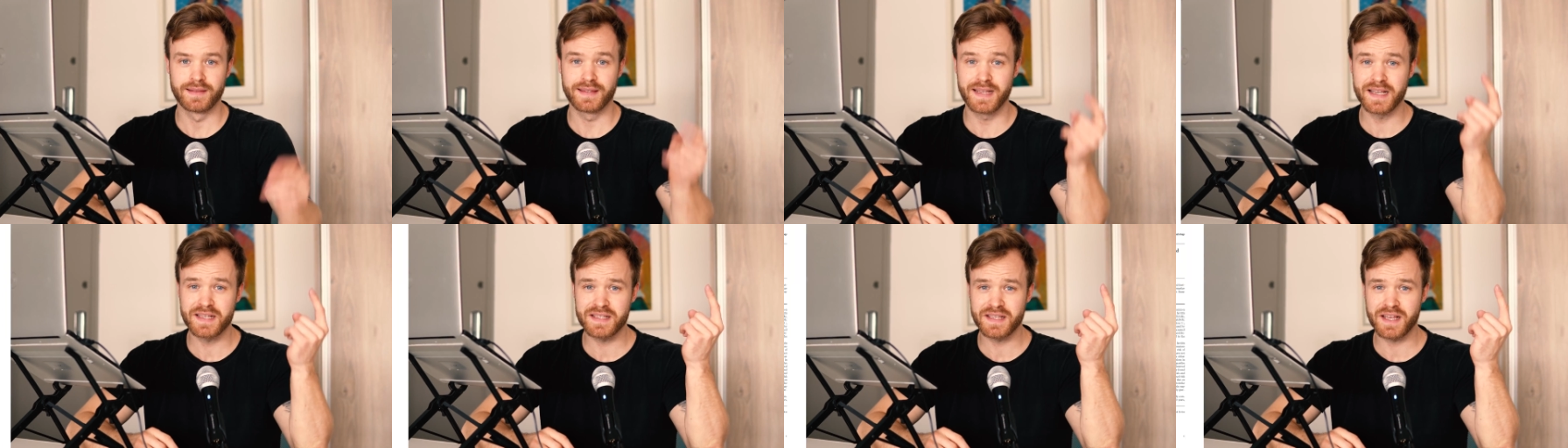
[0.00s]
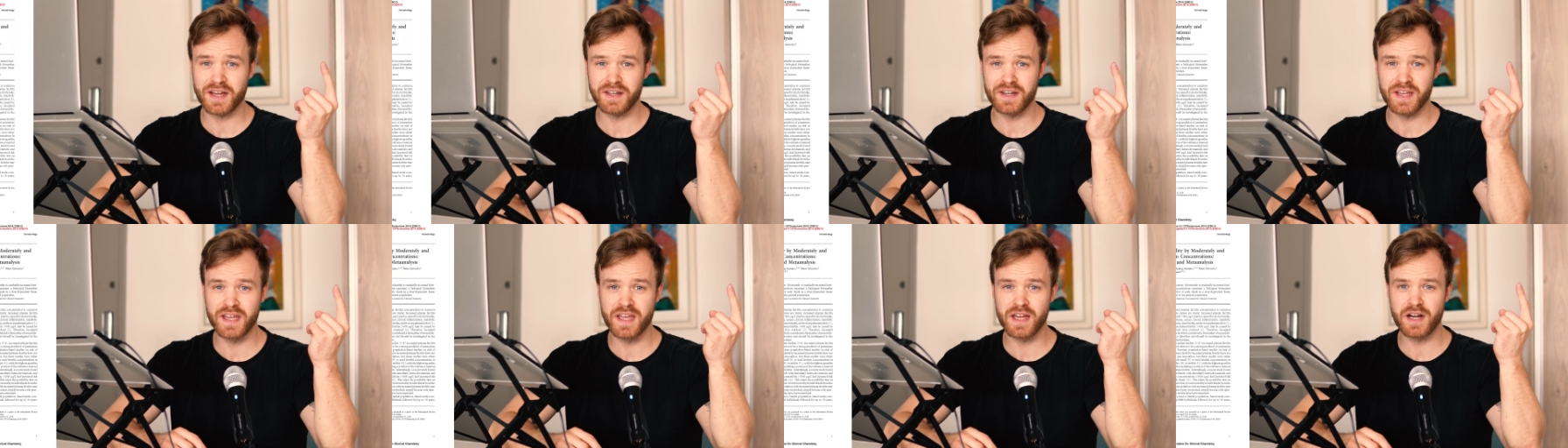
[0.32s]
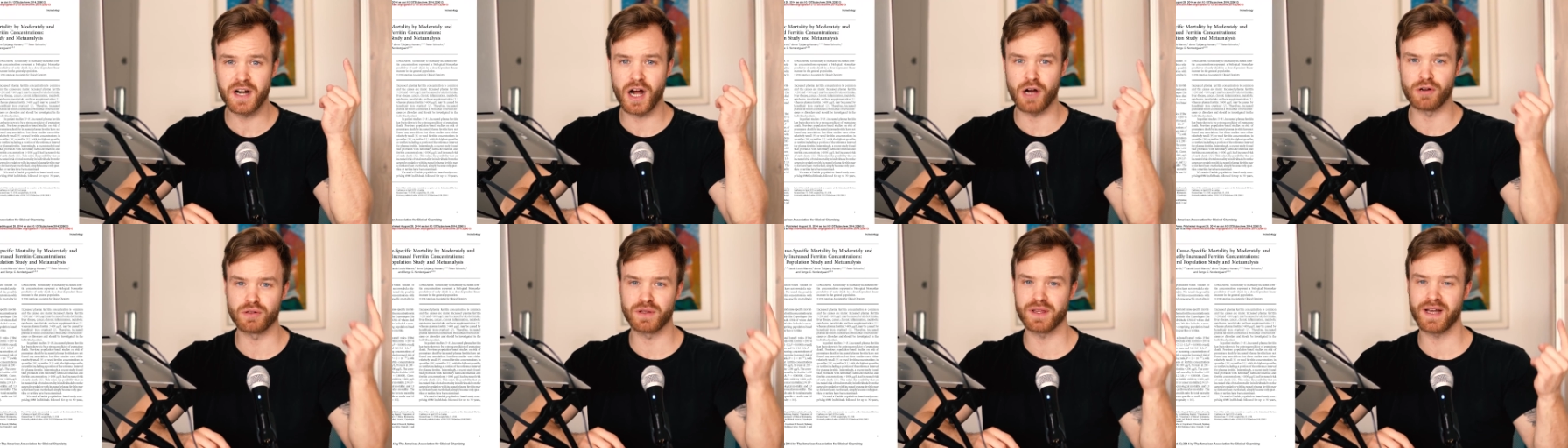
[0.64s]
This study here
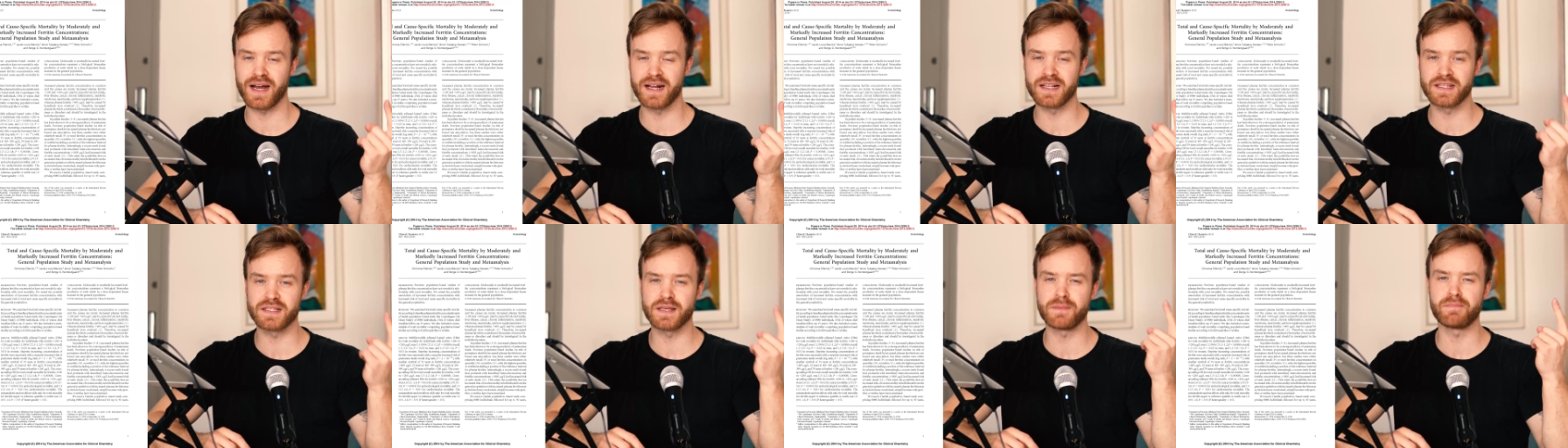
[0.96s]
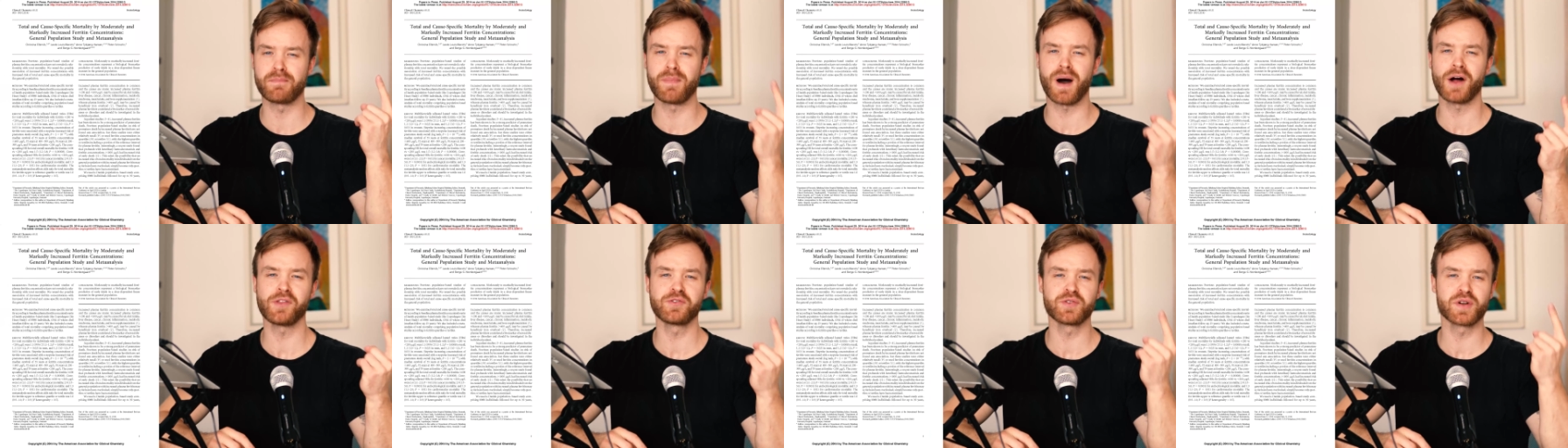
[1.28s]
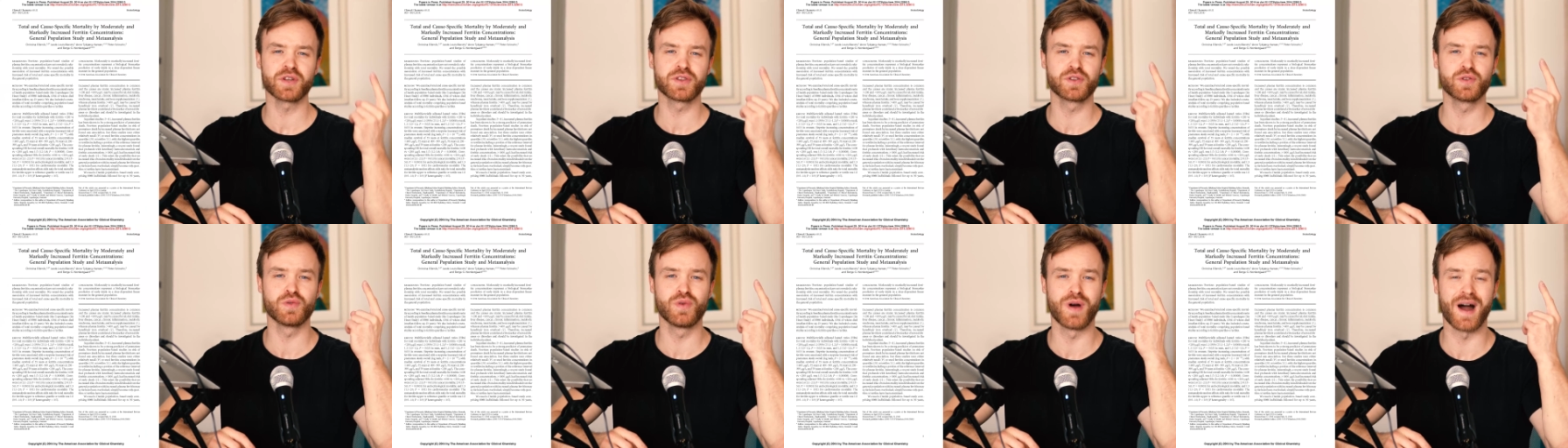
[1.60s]
outlines that
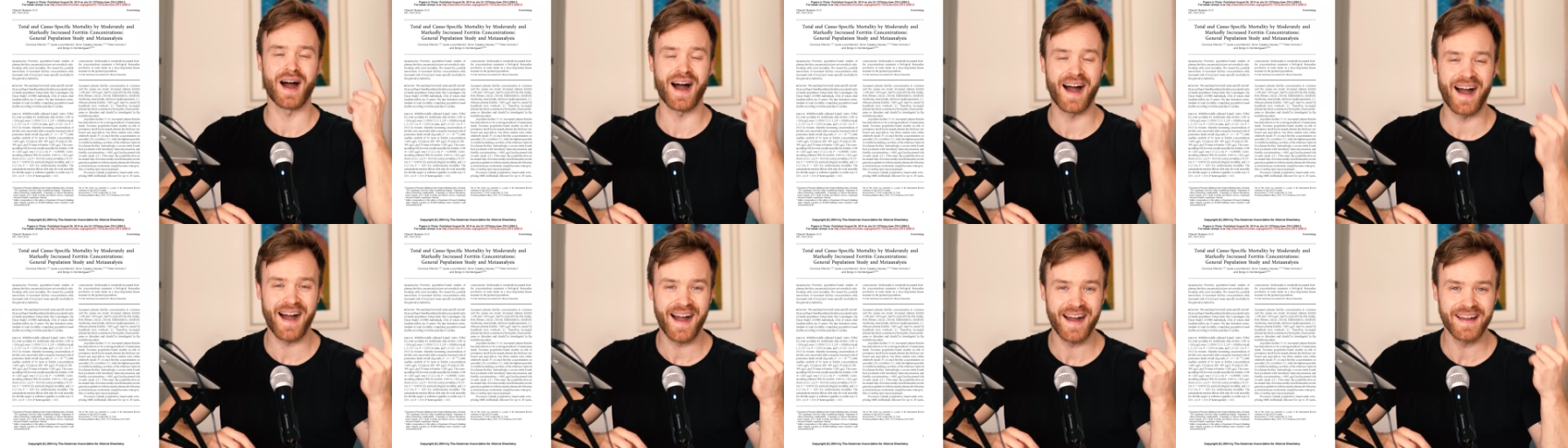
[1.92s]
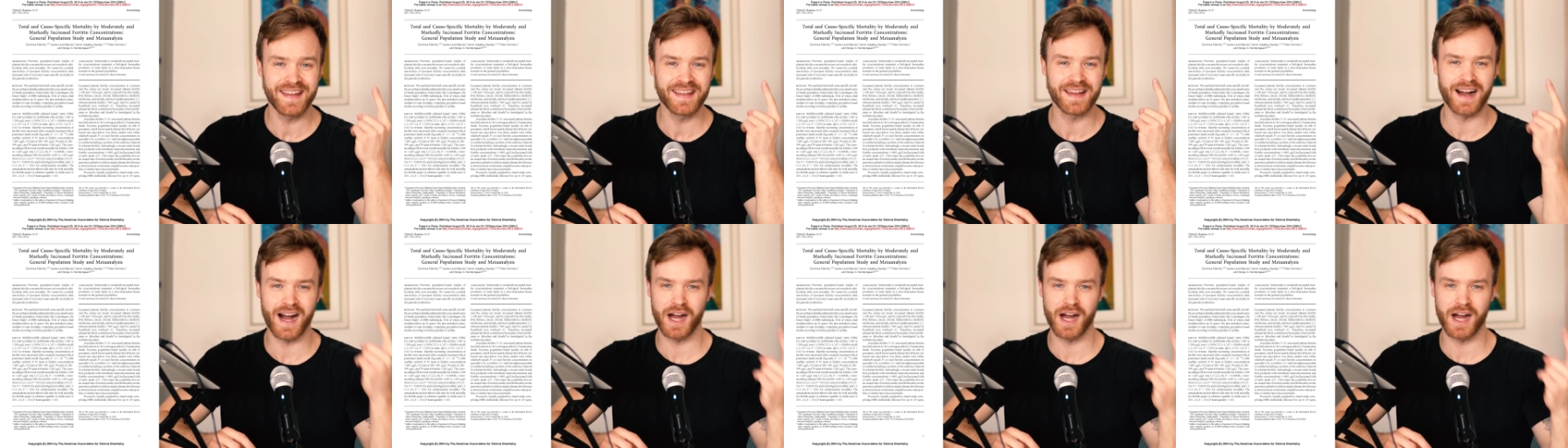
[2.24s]
moderate to high